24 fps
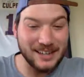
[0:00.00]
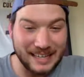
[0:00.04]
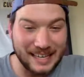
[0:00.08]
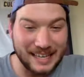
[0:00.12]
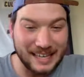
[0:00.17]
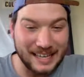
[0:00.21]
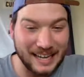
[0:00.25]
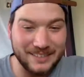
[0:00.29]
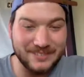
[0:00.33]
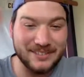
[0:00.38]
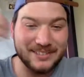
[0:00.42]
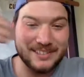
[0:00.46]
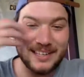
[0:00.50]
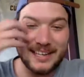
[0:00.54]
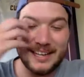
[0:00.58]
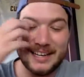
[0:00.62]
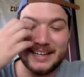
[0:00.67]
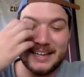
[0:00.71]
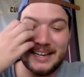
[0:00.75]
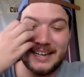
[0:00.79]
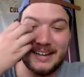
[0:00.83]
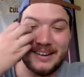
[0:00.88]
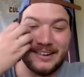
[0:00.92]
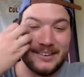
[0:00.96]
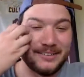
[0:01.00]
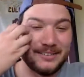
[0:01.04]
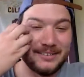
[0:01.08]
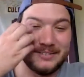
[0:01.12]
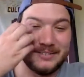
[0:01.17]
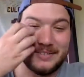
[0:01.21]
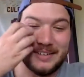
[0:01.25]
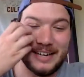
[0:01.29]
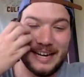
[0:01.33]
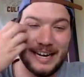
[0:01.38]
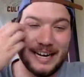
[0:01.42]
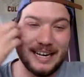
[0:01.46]
I can't even say it now.
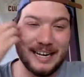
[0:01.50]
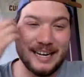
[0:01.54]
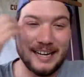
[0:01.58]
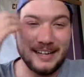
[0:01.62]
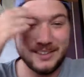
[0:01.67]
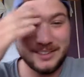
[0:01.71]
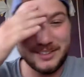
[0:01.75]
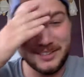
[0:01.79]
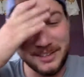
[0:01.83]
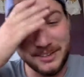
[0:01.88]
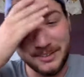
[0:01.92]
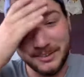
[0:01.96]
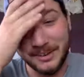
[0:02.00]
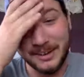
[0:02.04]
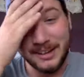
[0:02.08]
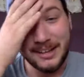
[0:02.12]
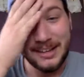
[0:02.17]
Right. Uh, so